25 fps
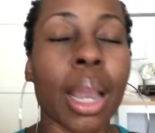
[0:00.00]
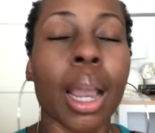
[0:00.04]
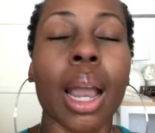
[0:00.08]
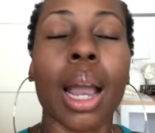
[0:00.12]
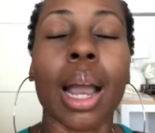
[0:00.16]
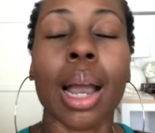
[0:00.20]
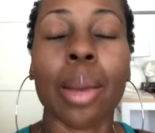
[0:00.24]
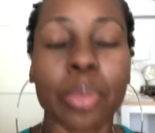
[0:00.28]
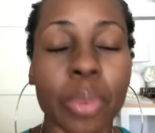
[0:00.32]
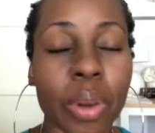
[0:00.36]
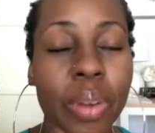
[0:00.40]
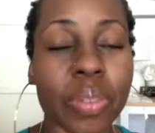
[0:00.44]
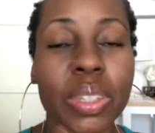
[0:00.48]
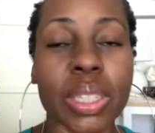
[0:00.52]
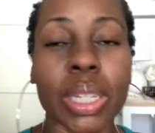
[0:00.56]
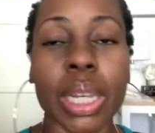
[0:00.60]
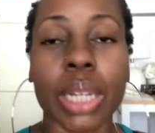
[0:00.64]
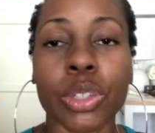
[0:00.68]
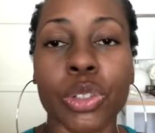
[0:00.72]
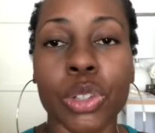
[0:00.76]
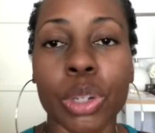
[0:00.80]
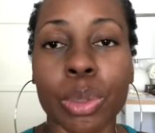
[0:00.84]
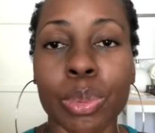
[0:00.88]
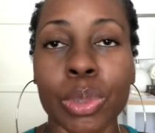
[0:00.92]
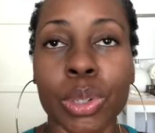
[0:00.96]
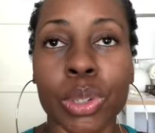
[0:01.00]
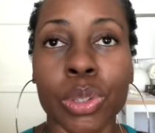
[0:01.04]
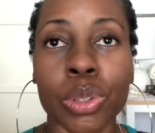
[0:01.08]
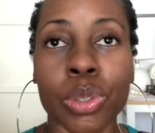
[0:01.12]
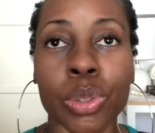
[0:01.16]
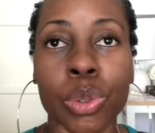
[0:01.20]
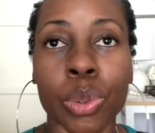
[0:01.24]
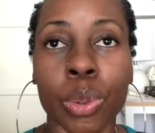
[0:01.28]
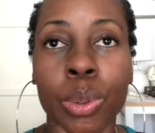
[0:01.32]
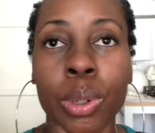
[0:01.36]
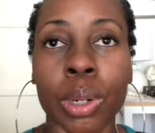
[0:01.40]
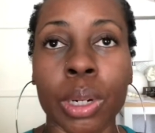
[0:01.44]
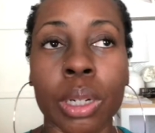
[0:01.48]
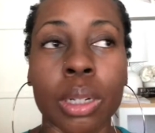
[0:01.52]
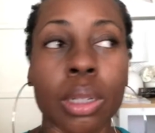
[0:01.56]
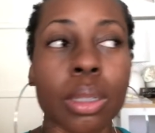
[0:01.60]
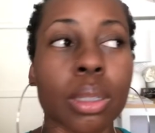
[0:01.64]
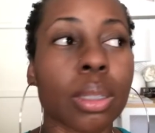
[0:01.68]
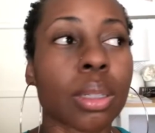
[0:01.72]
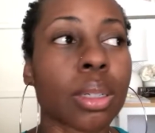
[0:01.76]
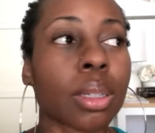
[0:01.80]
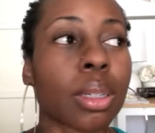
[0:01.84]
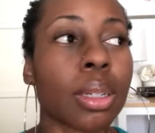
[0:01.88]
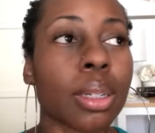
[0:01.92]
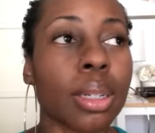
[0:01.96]
I'm gonna have to take a trip to the store.
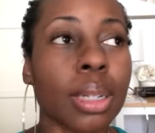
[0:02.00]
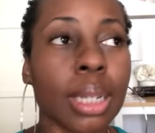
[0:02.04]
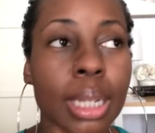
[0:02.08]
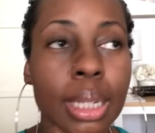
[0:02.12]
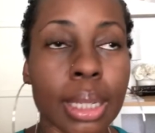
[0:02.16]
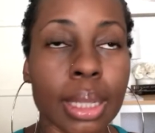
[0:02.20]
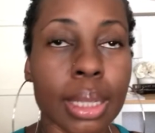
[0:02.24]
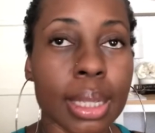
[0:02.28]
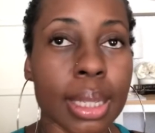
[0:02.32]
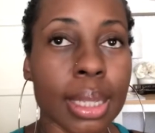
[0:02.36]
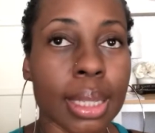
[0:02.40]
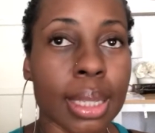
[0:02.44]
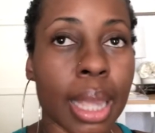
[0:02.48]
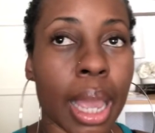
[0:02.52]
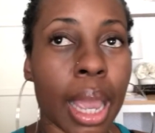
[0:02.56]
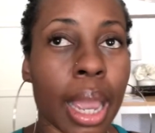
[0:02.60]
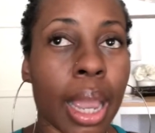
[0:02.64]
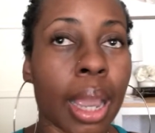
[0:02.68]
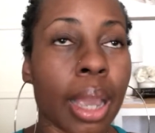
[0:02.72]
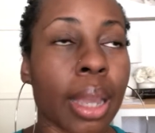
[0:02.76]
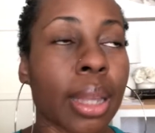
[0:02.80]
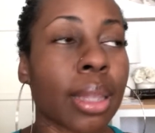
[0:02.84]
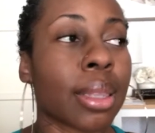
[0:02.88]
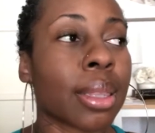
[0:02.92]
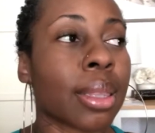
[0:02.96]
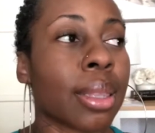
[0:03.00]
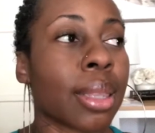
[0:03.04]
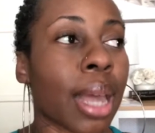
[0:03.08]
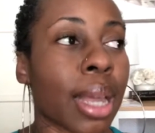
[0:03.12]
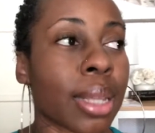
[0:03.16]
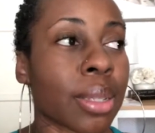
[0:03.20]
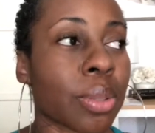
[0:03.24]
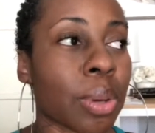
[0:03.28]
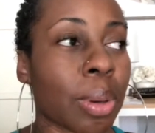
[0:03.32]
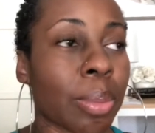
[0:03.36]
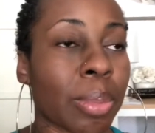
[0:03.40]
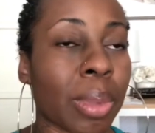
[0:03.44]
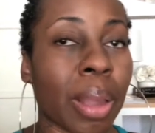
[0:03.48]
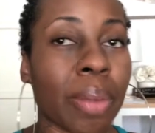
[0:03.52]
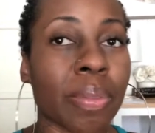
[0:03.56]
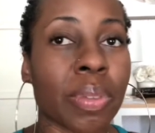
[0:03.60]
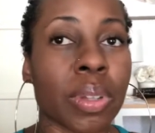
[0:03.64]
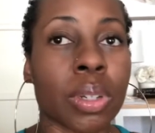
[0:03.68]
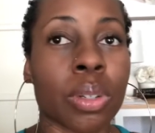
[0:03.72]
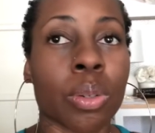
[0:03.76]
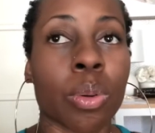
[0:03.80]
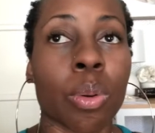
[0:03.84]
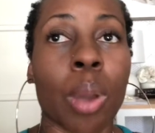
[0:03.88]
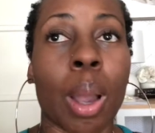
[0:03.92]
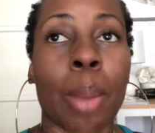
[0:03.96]
Needless to say, that's what I'm gonna have to
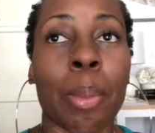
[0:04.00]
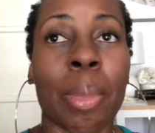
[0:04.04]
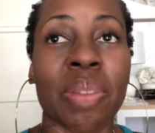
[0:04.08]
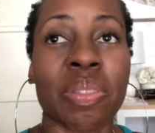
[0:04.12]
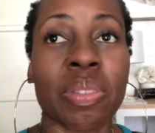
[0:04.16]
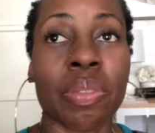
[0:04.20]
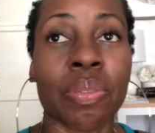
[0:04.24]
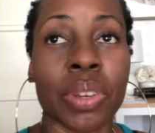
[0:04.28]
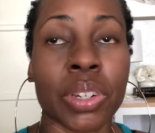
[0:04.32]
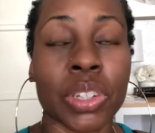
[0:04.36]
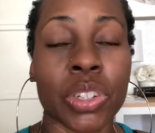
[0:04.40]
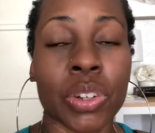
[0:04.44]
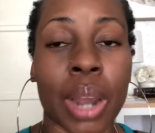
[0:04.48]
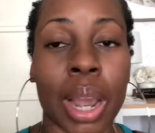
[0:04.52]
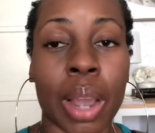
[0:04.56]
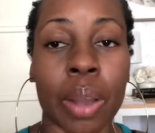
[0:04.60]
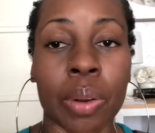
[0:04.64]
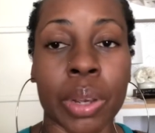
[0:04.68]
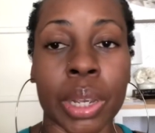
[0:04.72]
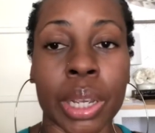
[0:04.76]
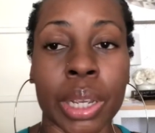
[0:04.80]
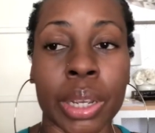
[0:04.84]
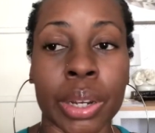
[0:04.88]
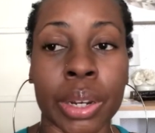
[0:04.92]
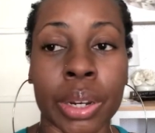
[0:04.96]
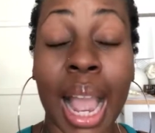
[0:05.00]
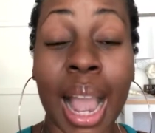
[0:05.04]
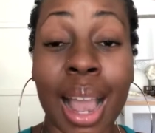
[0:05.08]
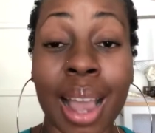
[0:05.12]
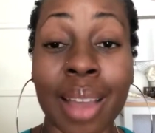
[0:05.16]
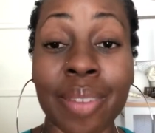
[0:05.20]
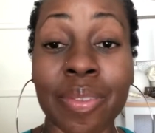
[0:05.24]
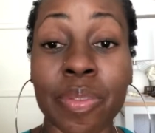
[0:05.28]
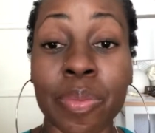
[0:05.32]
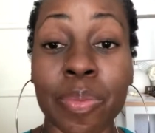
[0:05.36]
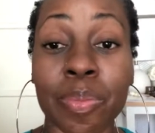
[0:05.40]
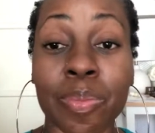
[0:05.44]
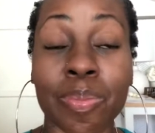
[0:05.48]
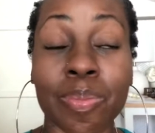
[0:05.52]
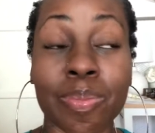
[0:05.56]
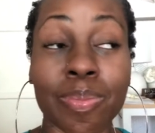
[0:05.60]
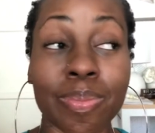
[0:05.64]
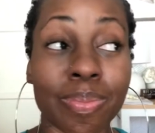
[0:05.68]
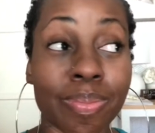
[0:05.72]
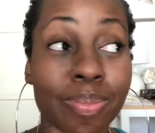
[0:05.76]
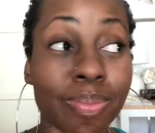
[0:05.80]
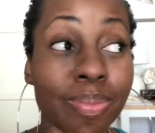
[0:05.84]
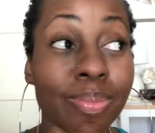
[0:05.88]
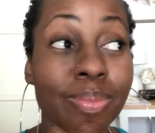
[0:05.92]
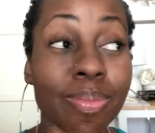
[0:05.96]
do. I'm gonna have to venture out here. I've
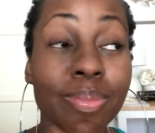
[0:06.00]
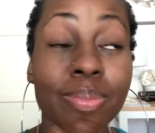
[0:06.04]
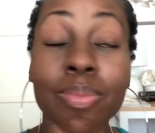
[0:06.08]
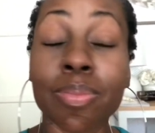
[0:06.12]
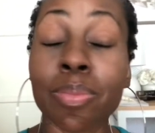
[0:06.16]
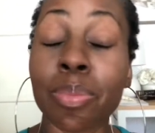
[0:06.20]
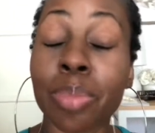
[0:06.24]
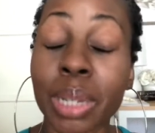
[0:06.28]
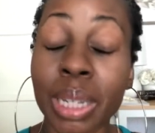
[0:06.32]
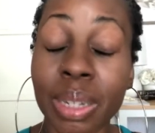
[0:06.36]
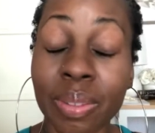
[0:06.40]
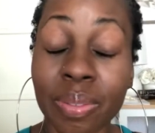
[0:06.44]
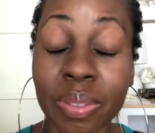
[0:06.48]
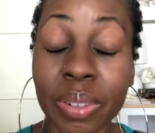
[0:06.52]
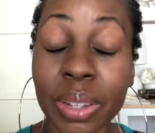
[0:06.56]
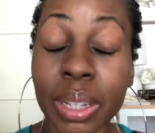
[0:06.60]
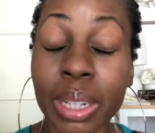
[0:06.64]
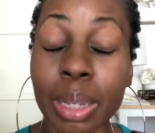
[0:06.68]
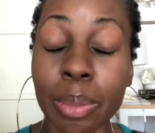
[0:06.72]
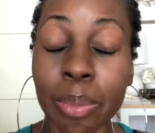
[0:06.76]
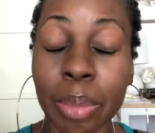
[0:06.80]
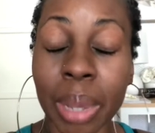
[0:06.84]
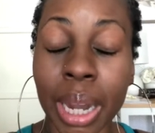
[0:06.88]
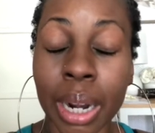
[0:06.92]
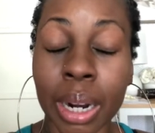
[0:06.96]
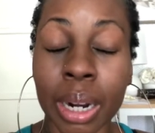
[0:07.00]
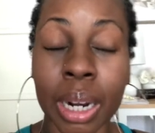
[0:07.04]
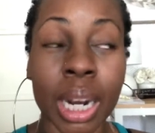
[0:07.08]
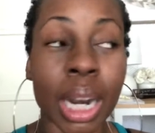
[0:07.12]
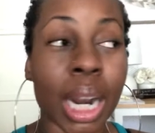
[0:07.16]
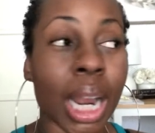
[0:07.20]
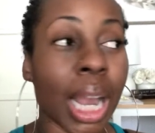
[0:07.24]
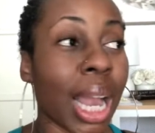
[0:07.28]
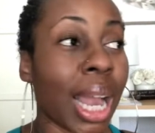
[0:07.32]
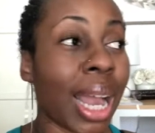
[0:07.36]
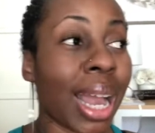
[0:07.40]
been feeling better.